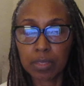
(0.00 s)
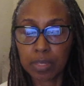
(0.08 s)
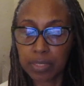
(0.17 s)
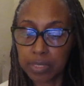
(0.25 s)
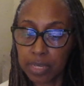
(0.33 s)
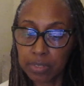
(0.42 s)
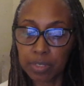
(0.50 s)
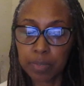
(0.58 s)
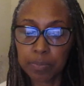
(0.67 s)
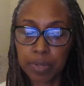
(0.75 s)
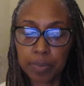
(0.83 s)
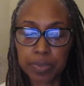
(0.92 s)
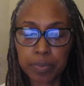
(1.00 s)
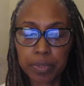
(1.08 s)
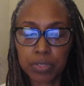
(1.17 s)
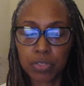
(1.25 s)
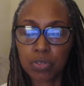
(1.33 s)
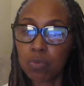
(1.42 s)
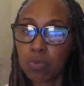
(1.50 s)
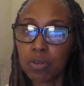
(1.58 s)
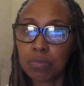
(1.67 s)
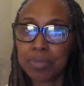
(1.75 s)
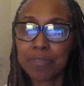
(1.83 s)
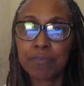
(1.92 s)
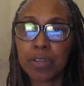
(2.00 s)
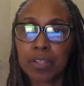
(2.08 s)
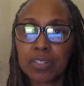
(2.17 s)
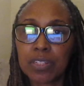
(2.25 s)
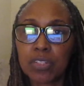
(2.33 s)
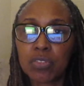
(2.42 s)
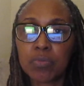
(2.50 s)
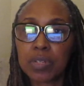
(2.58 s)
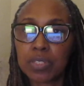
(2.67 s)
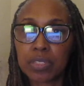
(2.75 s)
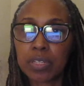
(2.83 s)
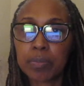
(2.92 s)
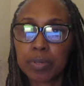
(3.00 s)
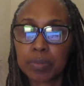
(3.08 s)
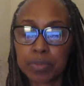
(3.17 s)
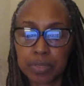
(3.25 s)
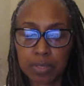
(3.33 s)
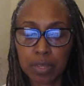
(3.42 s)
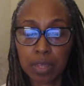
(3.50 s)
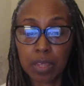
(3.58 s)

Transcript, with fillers: They said slip ups, but you don't want to be falling into too much slip ups.